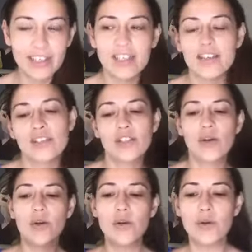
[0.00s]

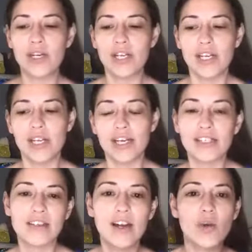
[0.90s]
so
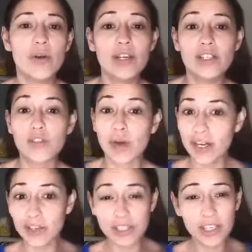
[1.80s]
it's not going to dry
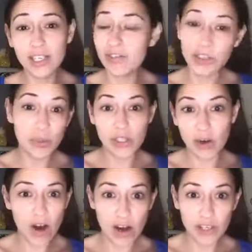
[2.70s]
your skin. Even though it's
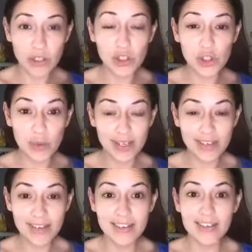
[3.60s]
hot and you're
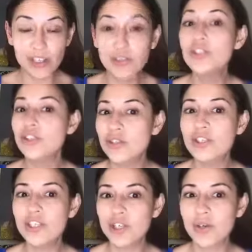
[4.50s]
sweating, you
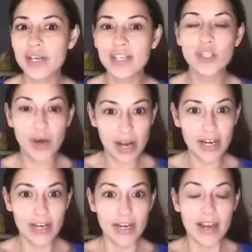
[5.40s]
still get dry.
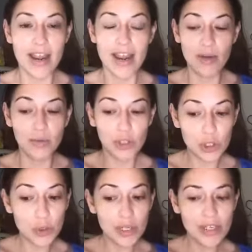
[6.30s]
And with the
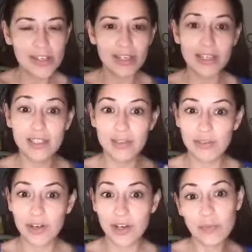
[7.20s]
dewy look, it's
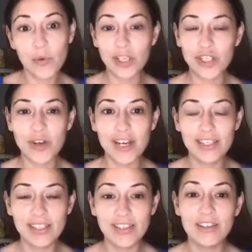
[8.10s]
very
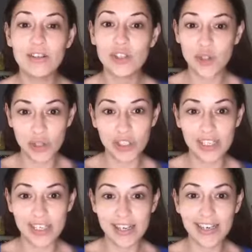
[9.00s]
moisturizing to your
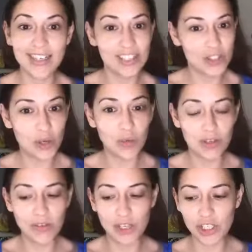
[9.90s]
skin and it's so
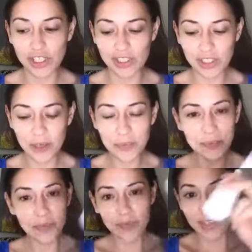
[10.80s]
refreshing. So
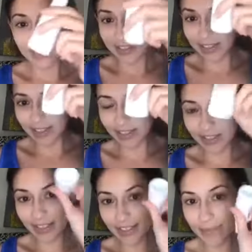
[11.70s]
this
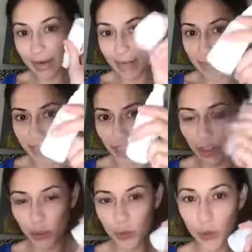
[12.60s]
is my must
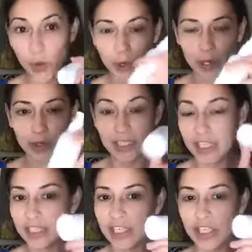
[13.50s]
do oil. It's an
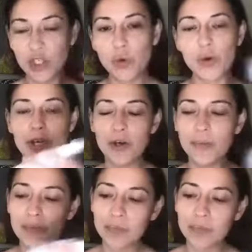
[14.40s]
essential oil.